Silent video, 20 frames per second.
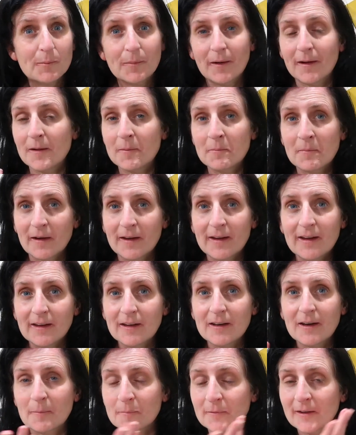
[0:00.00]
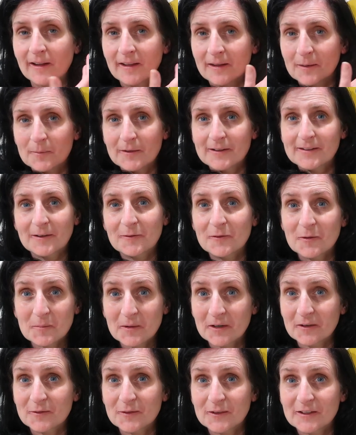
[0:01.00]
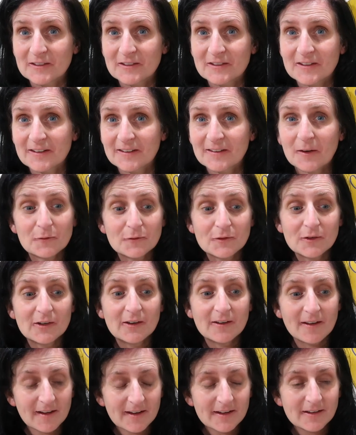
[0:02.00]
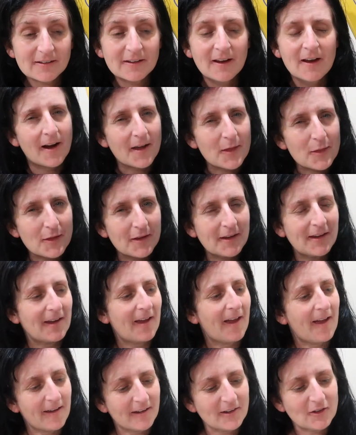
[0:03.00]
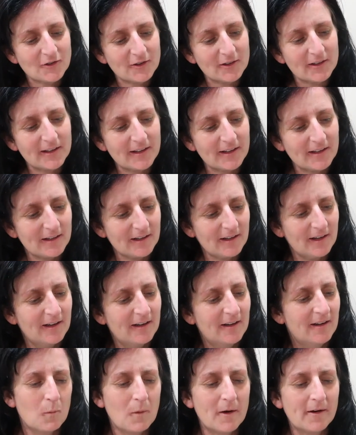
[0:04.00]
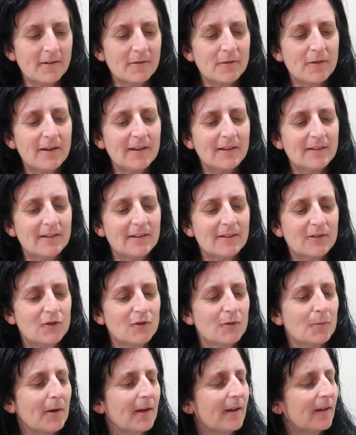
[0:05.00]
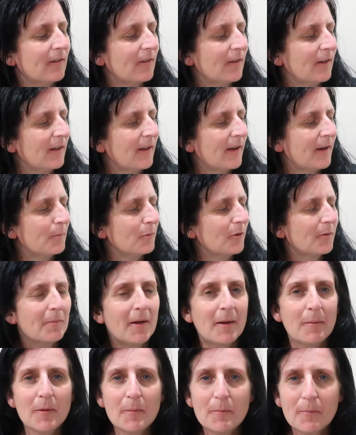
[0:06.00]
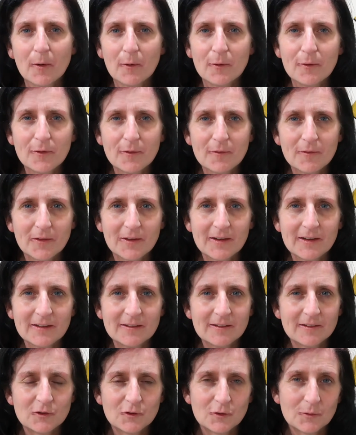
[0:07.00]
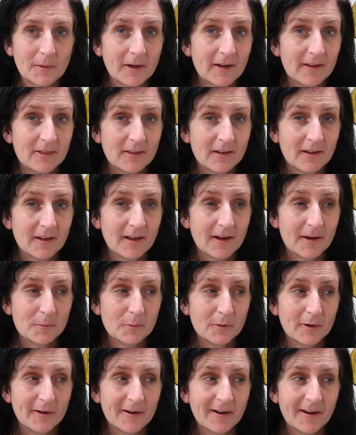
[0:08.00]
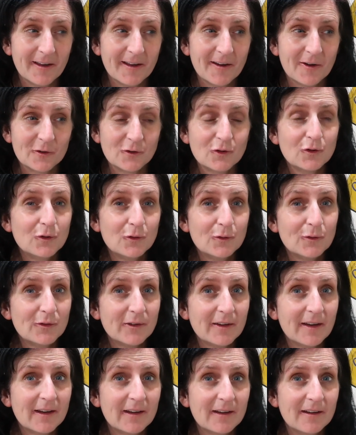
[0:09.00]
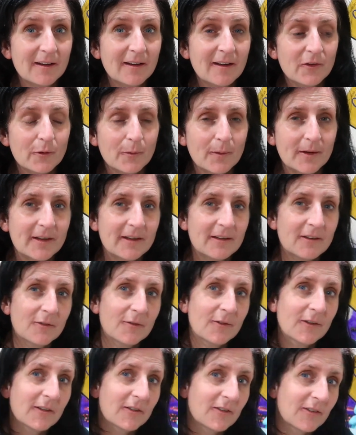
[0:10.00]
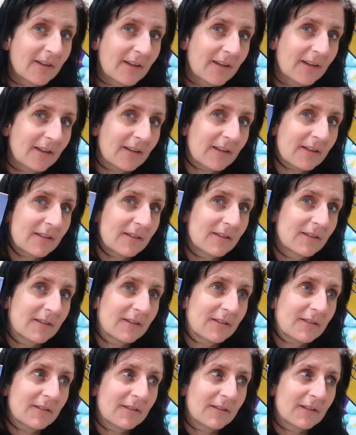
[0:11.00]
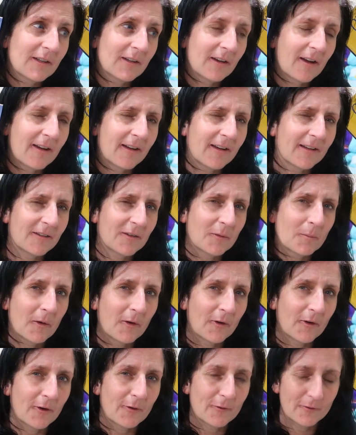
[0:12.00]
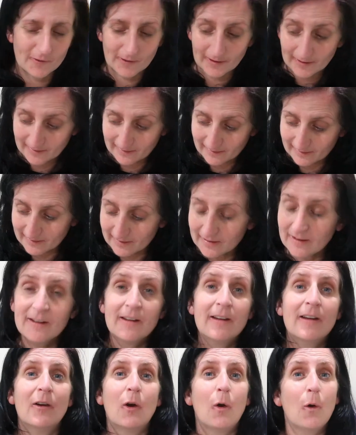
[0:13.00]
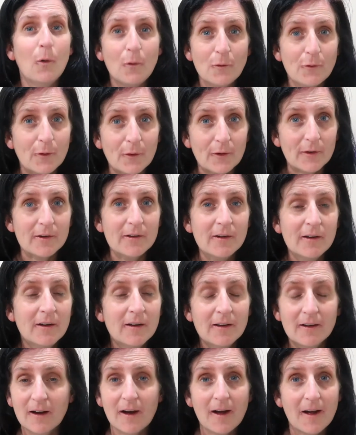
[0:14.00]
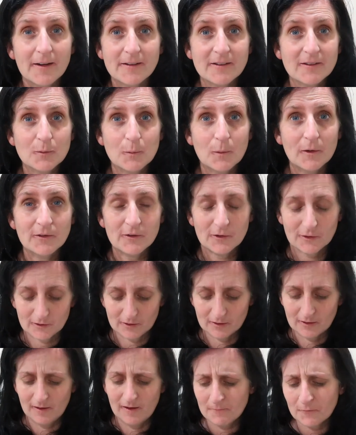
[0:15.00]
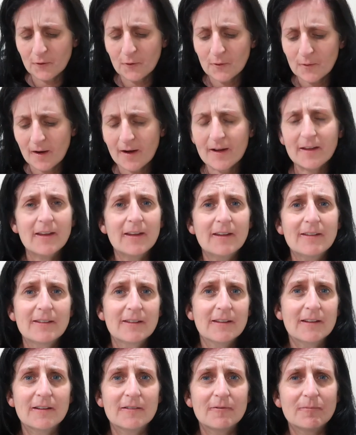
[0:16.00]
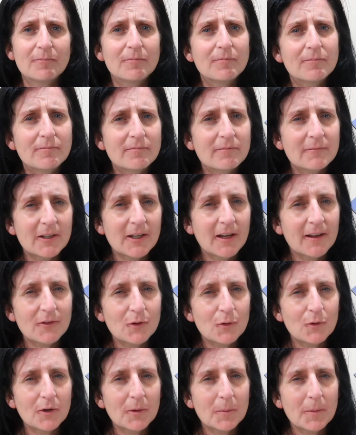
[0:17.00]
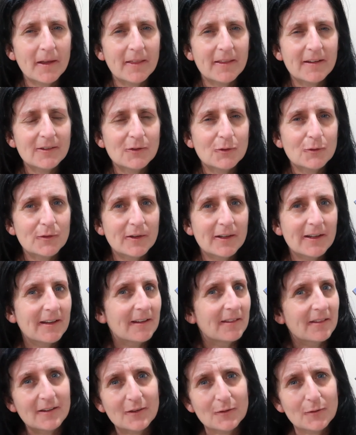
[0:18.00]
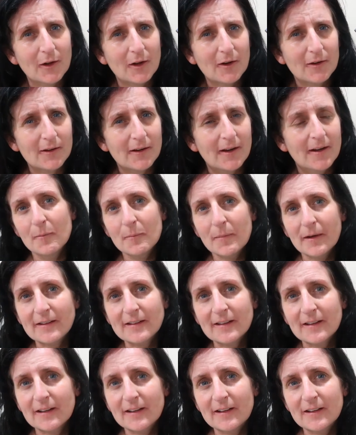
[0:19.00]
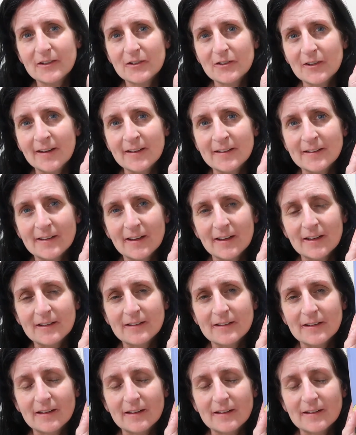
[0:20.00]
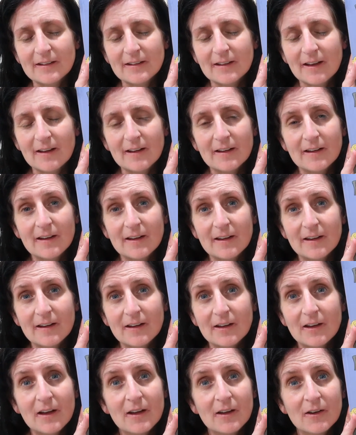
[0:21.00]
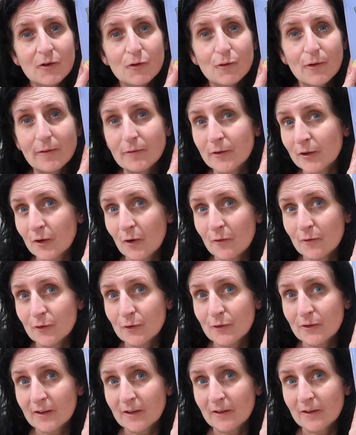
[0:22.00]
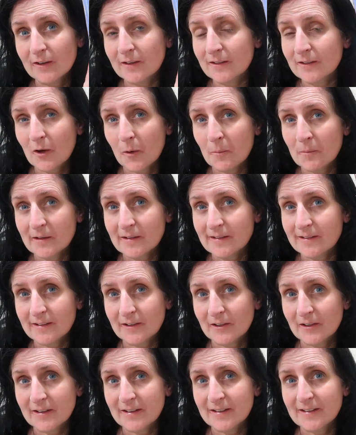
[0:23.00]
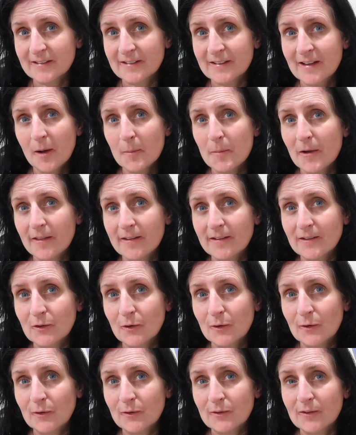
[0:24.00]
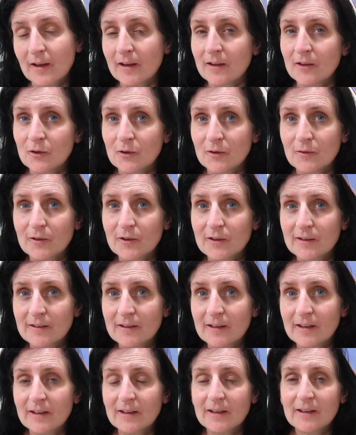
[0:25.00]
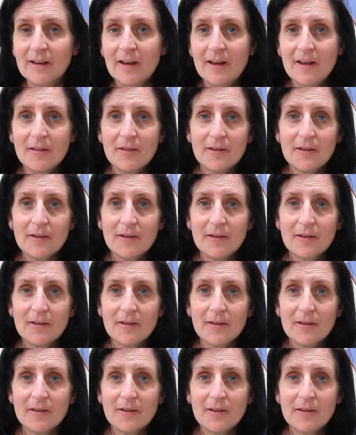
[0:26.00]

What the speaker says: But in my head, I'm telling myself I'm gonna finish this off tonight. I think actually, one of these is due back at the library. Maybe both of these are due back at the library on Tuesday. So I need to finish these tonight and tomorrow, really. Also, I just want to. So I guess, did I talk about these already in this vlog? Basically, Giant Days is a graphic novel series, comic series about these girls at university.